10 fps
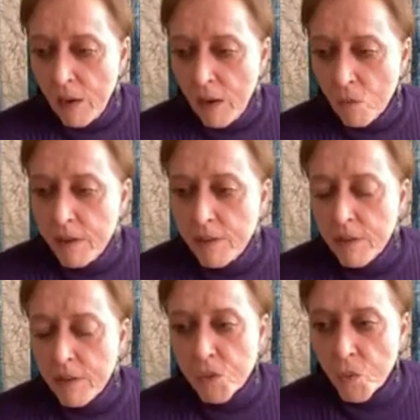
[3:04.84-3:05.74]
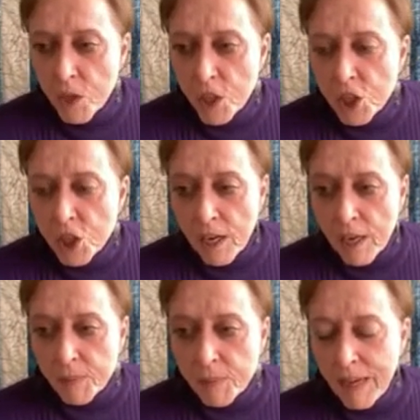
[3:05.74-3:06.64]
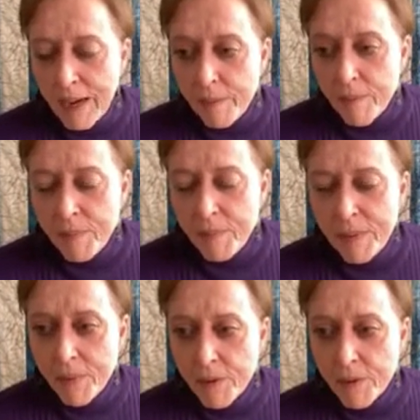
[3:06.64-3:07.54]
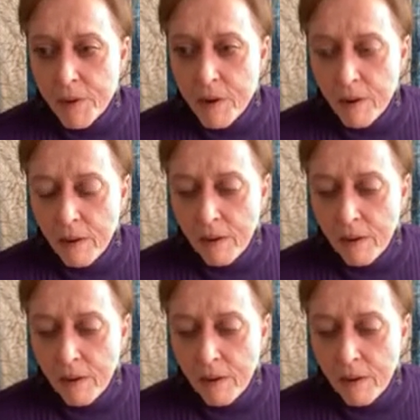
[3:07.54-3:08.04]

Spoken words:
at one of those workshops, I remember